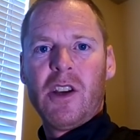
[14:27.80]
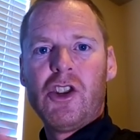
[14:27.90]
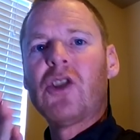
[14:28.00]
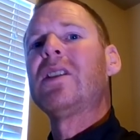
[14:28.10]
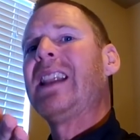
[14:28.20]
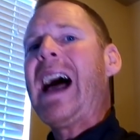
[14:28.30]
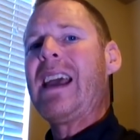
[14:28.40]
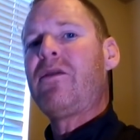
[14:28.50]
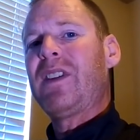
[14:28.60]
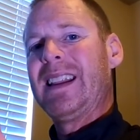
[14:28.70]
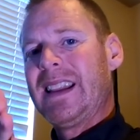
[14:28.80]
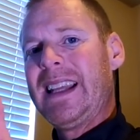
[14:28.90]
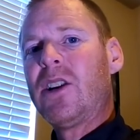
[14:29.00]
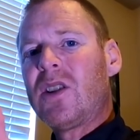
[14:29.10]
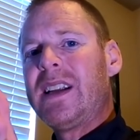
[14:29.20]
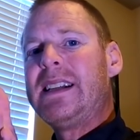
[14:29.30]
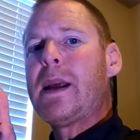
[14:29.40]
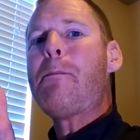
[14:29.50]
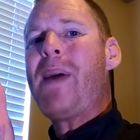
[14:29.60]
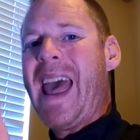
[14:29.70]
Your life literally
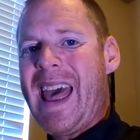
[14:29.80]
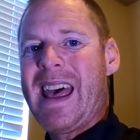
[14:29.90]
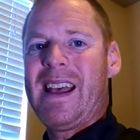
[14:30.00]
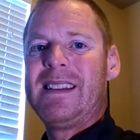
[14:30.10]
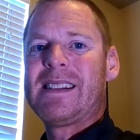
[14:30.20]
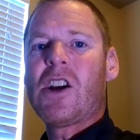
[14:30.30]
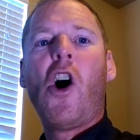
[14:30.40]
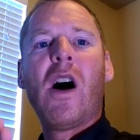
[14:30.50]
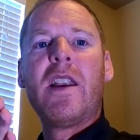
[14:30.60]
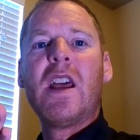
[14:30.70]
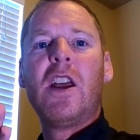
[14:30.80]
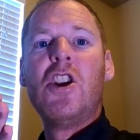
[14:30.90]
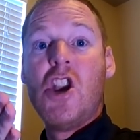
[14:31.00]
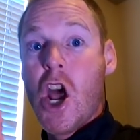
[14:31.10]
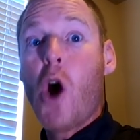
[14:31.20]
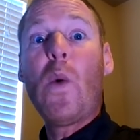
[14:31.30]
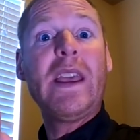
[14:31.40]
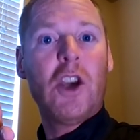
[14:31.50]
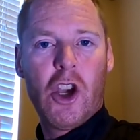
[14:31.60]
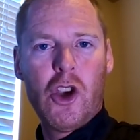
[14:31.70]
depends on
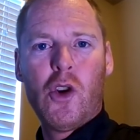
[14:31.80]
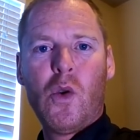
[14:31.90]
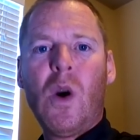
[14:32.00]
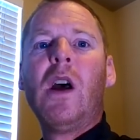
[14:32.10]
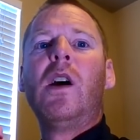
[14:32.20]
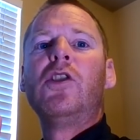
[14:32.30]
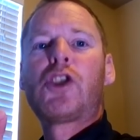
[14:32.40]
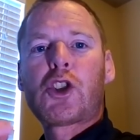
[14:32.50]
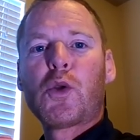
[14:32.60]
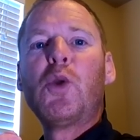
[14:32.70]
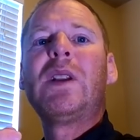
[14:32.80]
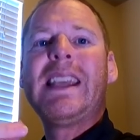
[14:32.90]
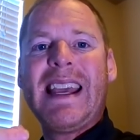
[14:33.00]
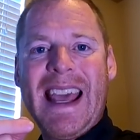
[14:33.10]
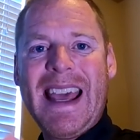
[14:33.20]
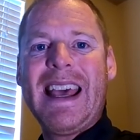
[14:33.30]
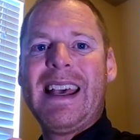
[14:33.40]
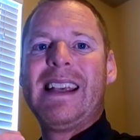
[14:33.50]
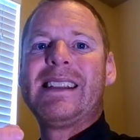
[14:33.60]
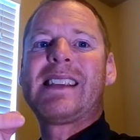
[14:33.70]
knowing who truly
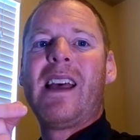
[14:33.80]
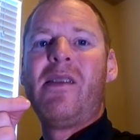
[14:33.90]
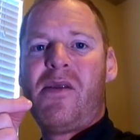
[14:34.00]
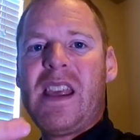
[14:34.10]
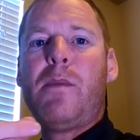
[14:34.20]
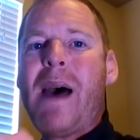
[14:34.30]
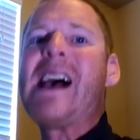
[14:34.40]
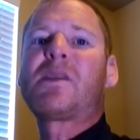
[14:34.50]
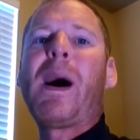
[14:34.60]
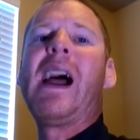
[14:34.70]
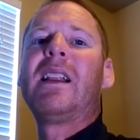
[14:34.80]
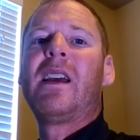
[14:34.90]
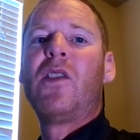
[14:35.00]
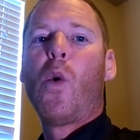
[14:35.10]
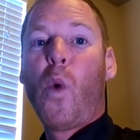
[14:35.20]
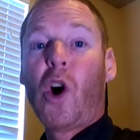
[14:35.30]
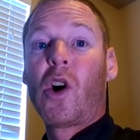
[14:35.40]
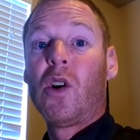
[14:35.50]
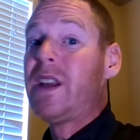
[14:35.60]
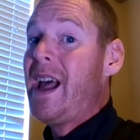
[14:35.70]
is the best pilot in the
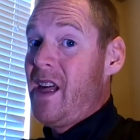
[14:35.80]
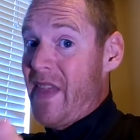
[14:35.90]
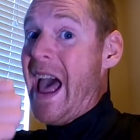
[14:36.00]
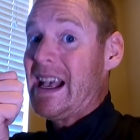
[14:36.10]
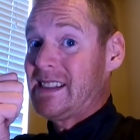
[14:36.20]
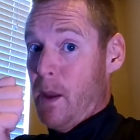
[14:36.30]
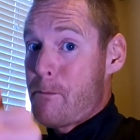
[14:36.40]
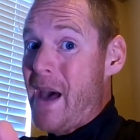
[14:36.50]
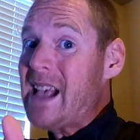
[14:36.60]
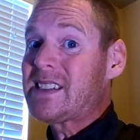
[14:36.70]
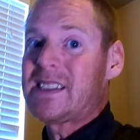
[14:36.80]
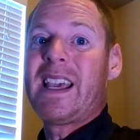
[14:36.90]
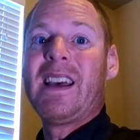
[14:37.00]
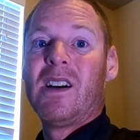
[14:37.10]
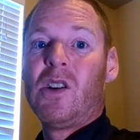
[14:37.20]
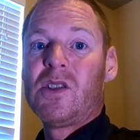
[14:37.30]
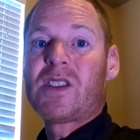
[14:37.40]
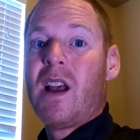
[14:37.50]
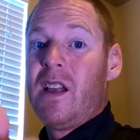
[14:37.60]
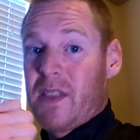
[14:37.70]
world that has the best
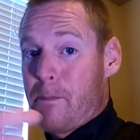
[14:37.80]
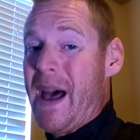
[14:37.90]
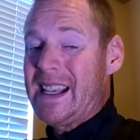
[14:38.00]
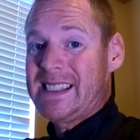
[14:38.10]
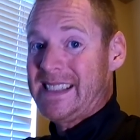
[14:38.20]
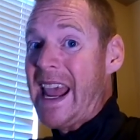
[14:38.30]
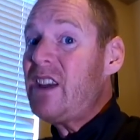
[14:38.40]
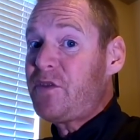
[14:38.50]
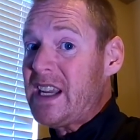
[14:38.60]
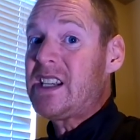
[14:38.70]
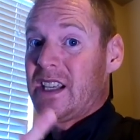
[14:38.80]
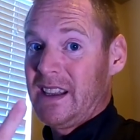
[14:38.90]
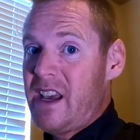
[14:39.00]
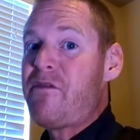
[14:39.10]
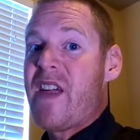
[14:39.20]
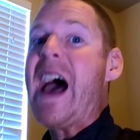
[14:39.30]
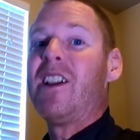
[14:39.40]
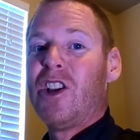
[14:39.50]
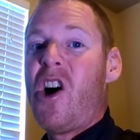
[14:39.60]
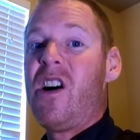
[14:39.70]
skills, the best safety to live
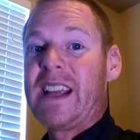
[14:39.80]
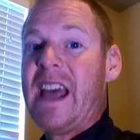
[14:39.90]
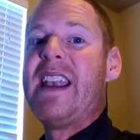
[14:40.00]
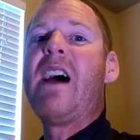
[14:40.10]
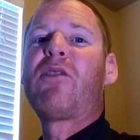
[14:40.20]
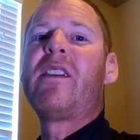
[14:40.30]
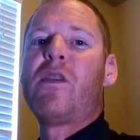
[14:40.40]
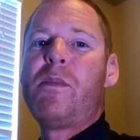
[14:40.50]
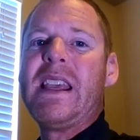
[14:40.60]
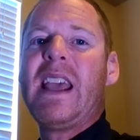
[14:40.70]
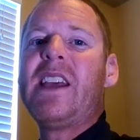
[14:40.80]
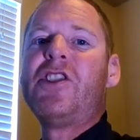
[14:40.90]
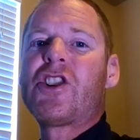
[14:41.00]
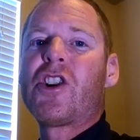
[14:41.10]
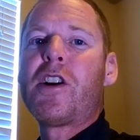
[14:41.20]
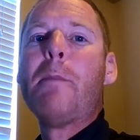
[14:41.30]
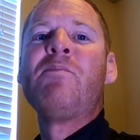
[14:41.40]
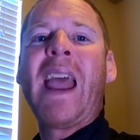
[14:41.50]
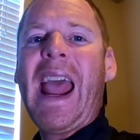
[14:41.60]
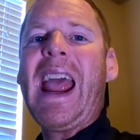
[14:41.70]
that long and never even be injured,
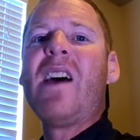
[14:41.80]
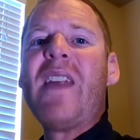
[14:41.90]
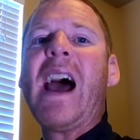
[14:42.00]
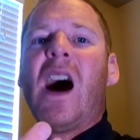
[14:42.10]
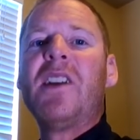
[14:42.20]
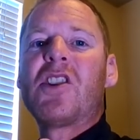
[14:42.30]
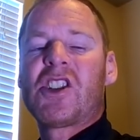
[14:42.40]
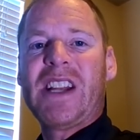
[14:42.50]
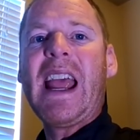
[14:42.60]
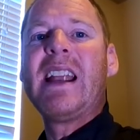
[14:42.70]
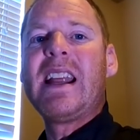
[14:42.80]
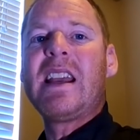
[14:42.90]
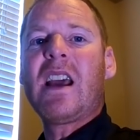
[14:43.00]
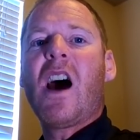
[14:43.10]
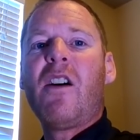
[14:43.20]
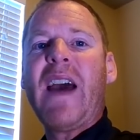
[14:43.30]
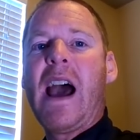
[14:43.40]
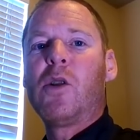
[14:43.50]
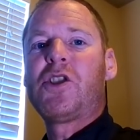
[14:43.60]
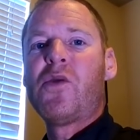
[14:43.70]
and that understanding of
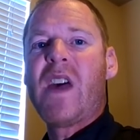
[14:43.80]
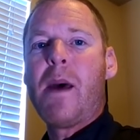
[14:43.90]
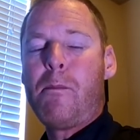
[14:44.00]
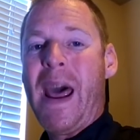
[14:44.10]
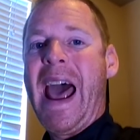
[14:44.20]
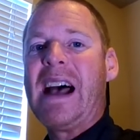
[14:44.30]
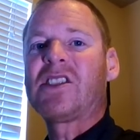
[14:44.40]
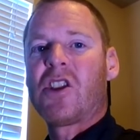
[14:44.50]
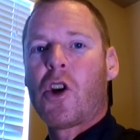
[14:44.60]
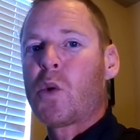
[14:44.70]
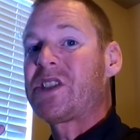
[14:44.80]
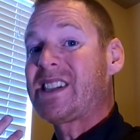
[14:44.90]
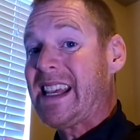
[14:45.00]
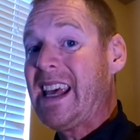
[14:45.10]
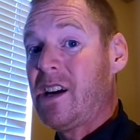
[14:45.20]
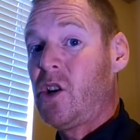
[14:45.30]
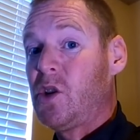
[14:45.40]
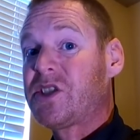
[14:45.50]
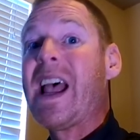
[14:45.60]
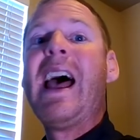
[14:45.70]
how to then pass those
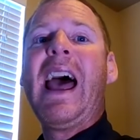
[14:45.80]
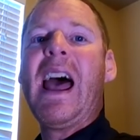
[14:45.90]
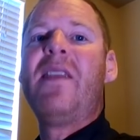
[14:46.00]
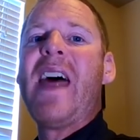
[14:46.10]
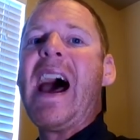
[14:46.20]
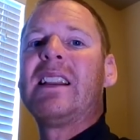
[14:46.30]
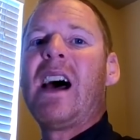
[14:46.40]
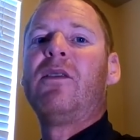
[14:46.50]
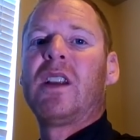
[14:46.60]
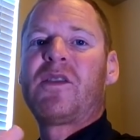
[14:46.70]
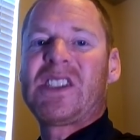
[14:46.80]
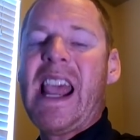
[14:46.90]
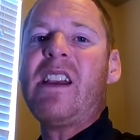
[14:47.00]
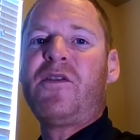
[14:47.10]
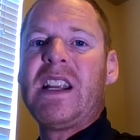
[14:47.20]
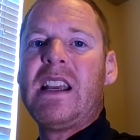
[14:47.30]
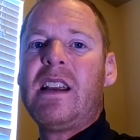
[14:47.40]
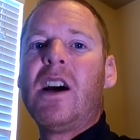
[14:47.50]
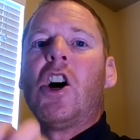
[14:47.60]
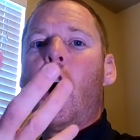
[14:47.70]
skills and that level of
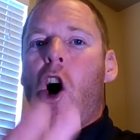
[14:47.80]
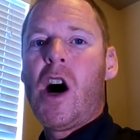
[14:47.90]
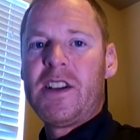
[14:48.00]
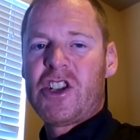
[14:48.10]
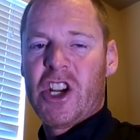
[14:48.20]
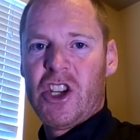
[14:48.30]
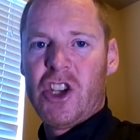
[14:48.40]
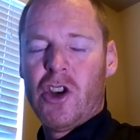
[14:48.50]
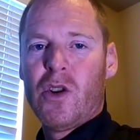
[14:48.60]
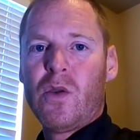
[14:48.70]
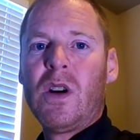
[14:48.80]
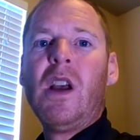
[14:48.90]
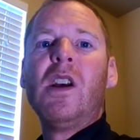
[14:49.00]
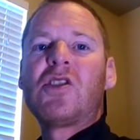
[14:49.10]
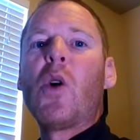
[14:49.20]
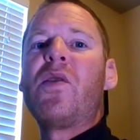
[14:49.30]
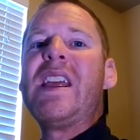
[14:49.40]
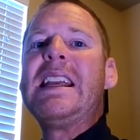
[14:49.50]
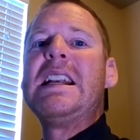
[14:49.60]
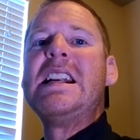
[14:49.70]
safety on to you. So,
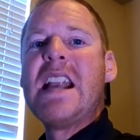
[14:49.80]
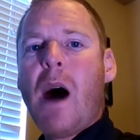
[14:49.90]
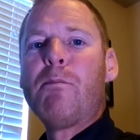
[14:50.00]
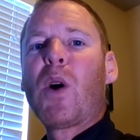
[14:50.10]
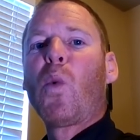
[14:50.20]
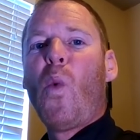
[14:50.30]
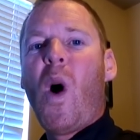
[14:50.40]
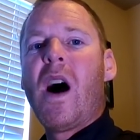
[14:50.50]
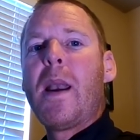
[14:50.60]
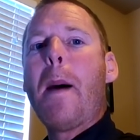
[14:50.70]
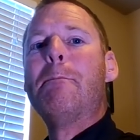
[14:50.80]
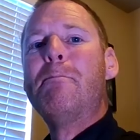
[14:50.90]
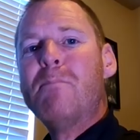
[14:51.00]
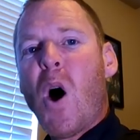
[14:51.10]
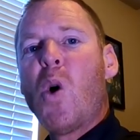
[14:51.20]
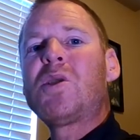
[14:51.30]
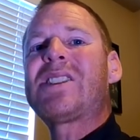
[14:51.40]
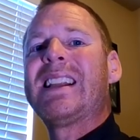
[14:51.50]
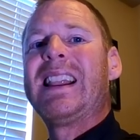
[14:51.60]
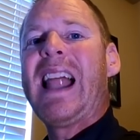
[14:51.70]
the number one
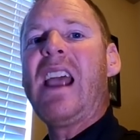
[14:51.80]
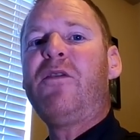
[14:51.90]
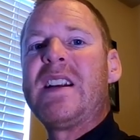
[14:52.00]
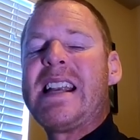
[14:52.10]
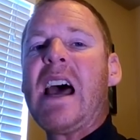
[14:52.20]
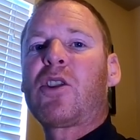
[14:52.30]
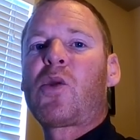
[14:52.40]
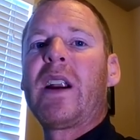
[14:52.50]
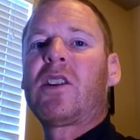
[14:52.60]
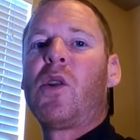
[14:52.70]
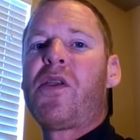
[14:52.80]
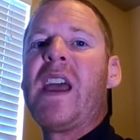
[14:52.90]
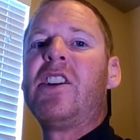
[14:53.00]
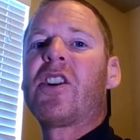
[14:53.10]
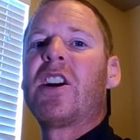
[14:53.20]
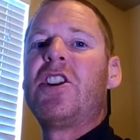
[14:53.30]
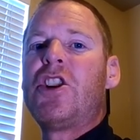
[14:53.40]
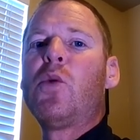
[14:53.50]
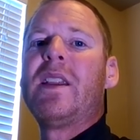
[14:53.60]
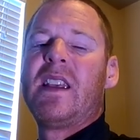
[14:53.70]
most life and death critical thing you're going to
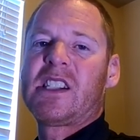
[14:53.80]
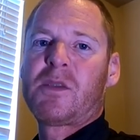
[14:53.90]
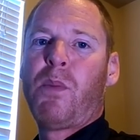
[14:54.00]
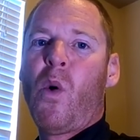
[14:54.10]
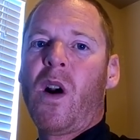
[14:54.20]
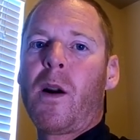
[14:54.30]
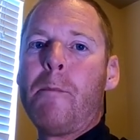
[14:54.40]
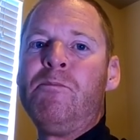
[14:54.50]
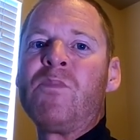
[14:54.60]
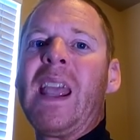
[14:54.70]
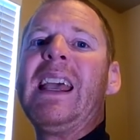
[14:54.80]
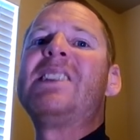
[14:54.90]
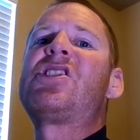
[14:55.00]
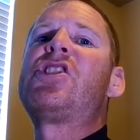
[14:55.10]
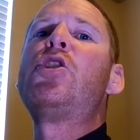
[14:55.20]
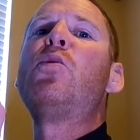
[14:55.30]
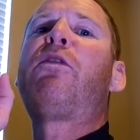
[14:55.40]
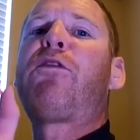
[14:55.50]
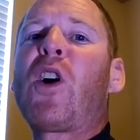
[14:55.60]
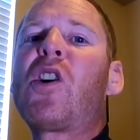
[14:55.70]
do in this sport is to
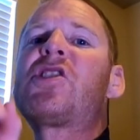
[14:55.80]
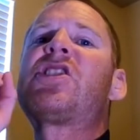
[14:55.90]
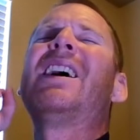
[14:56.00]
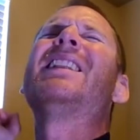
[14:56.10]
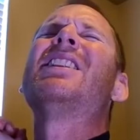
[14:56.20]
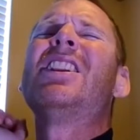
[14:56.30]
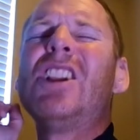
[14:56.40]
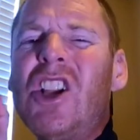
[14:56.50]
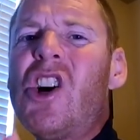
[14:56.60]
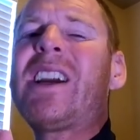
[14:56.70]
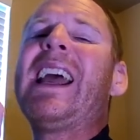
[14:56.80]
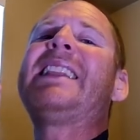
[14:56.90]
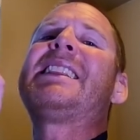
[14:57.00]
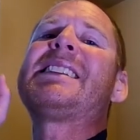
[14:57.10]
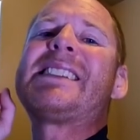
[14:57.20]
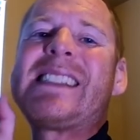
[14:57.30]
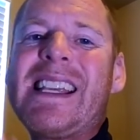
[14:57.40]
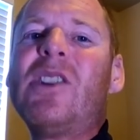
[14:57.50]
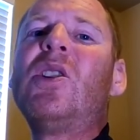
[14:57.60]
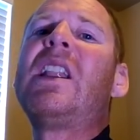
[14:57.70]
first look at the
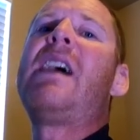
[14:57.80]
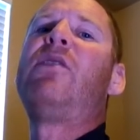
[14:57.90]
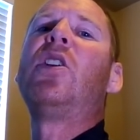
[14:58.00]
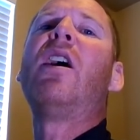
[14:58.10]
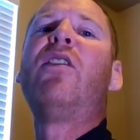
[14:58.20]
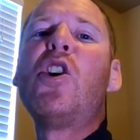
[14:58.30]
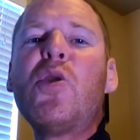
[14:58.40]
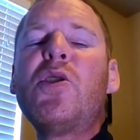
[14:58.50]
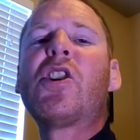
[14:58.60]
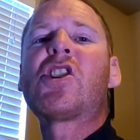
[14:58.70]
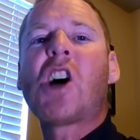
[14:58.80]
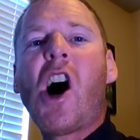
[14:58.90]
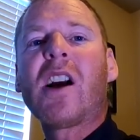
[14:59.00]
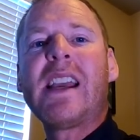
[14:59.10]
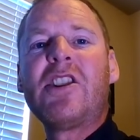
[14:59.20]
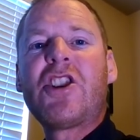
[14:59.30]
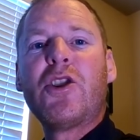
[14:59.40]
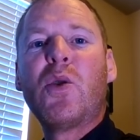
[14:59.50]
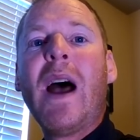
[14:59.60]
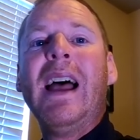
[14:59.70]
skill level of who you're talking
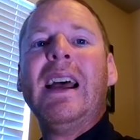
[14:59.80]
to.